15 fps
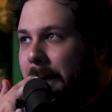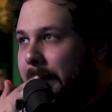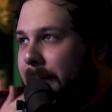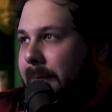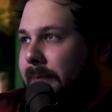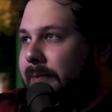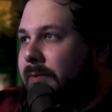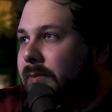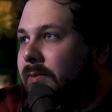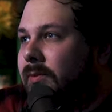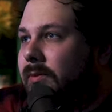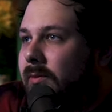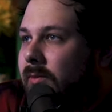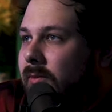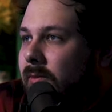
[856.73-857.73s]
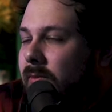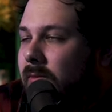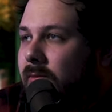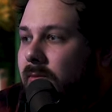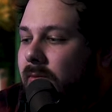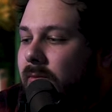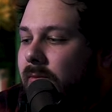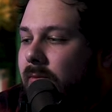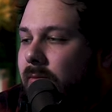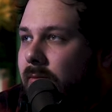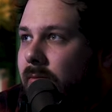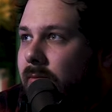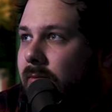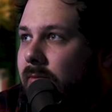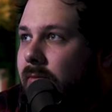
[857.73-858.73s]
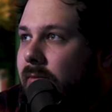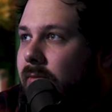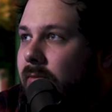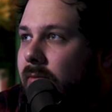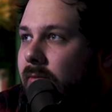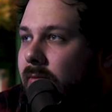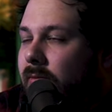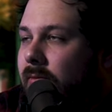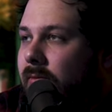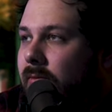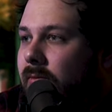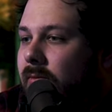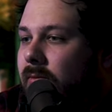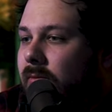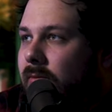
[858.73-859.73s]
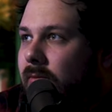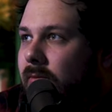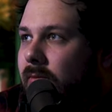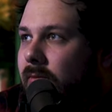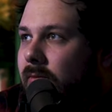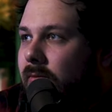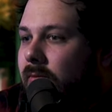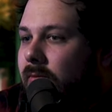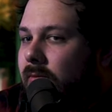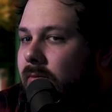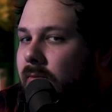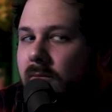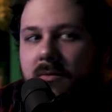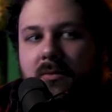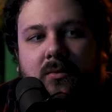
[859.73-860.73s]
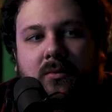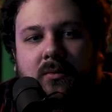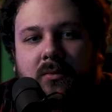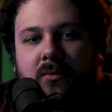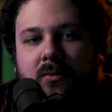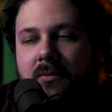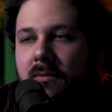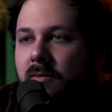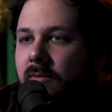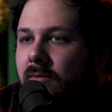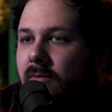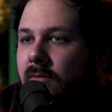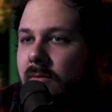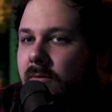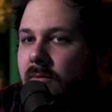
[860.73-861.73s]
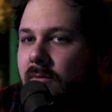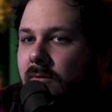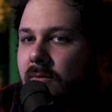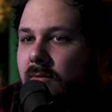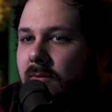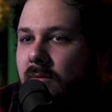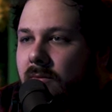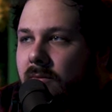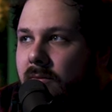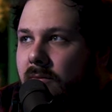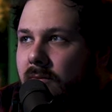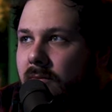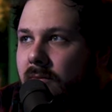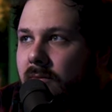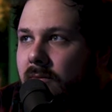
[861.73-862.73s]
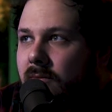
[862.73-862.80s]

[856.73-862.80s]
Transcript: This person isn't speaking.